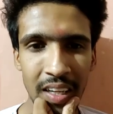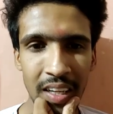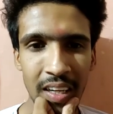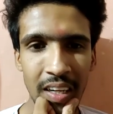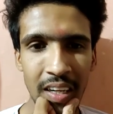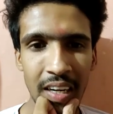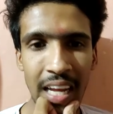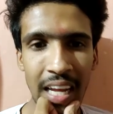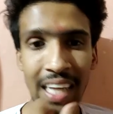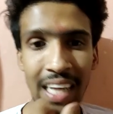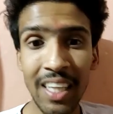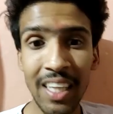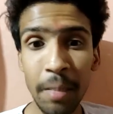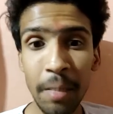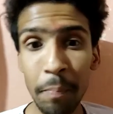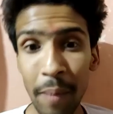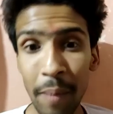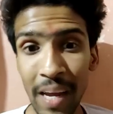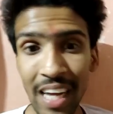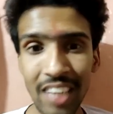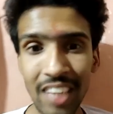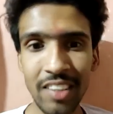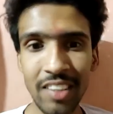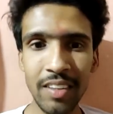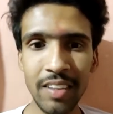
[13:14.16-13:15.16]
Like
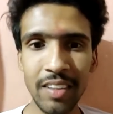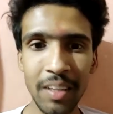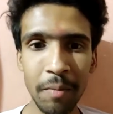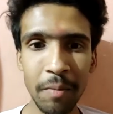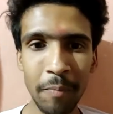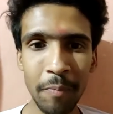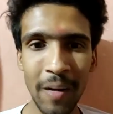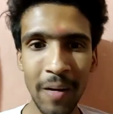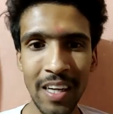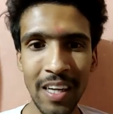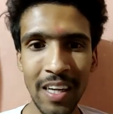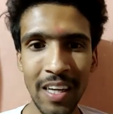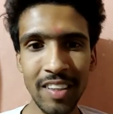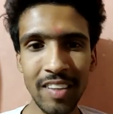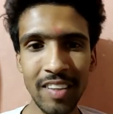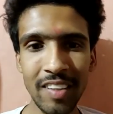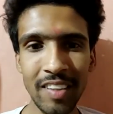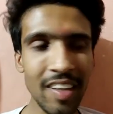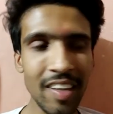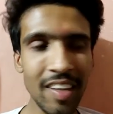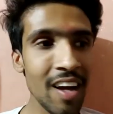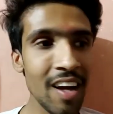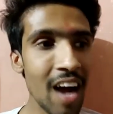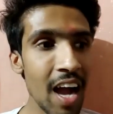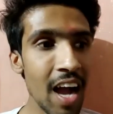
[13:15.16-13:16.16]
Dipesh is the
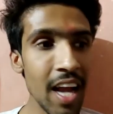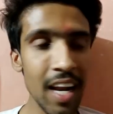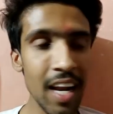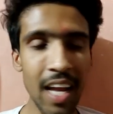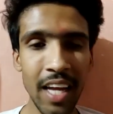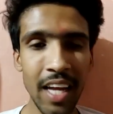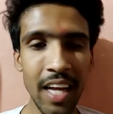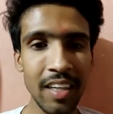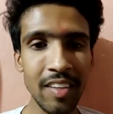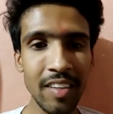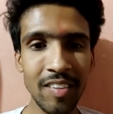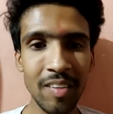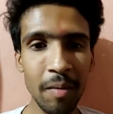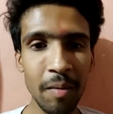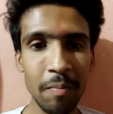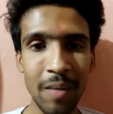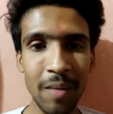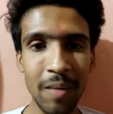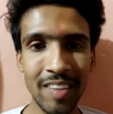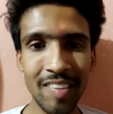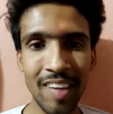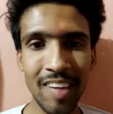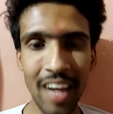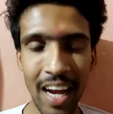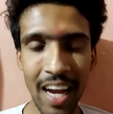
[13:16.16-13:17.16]
guy. Like he's the best
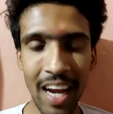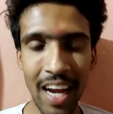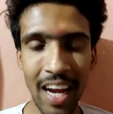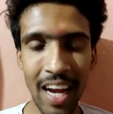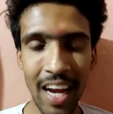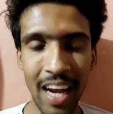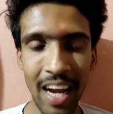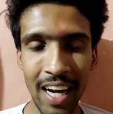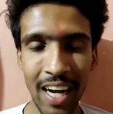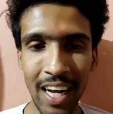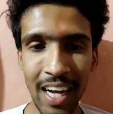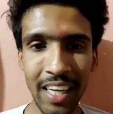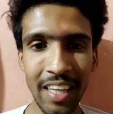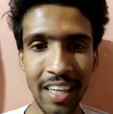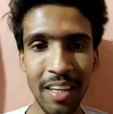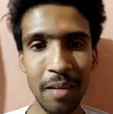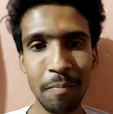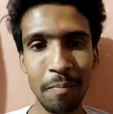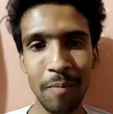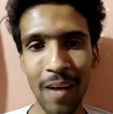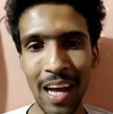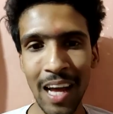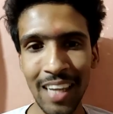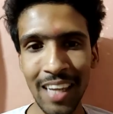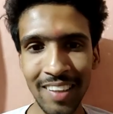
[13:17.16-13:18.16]
guy. Like he
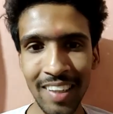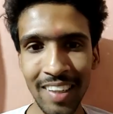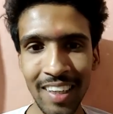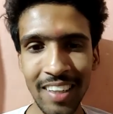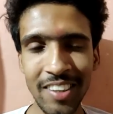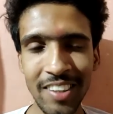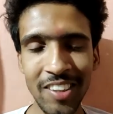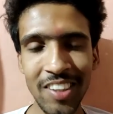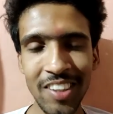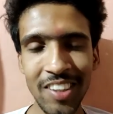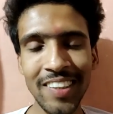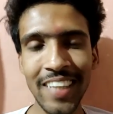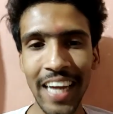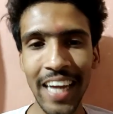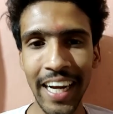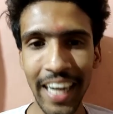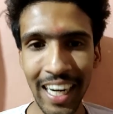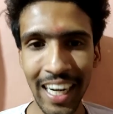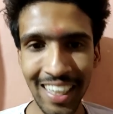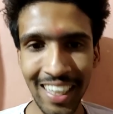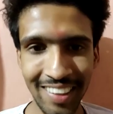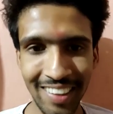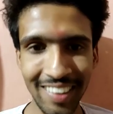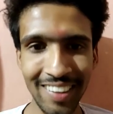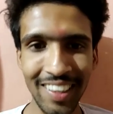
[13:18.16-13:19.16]
replies in like, just
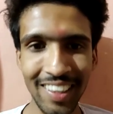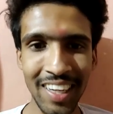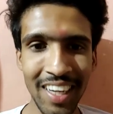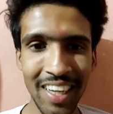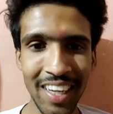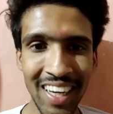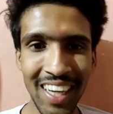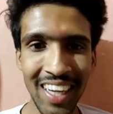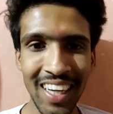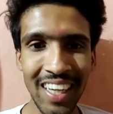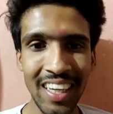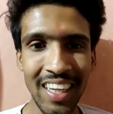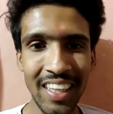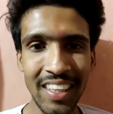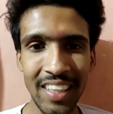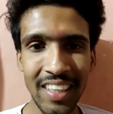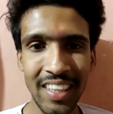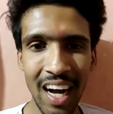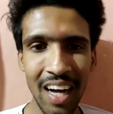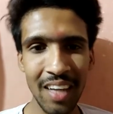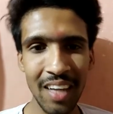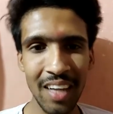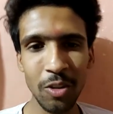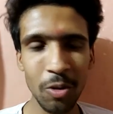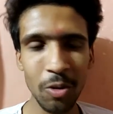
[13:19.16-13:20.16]
seconds. Yeah,
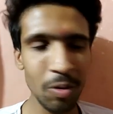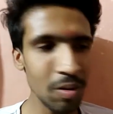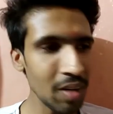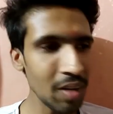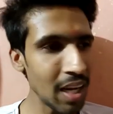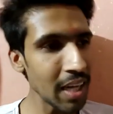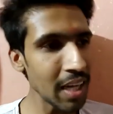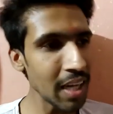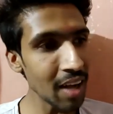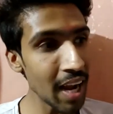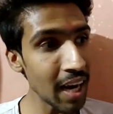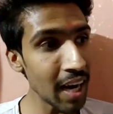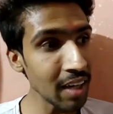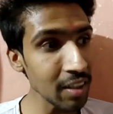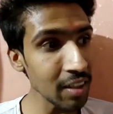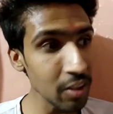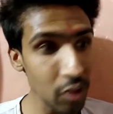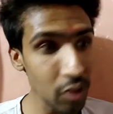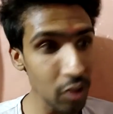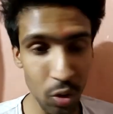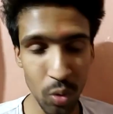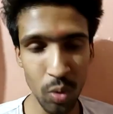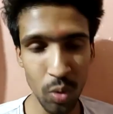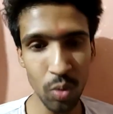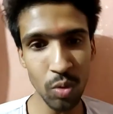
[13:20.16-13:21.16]
you like, and
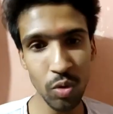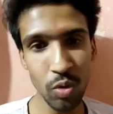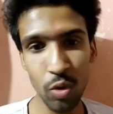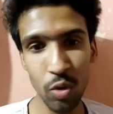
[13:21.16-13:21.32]
you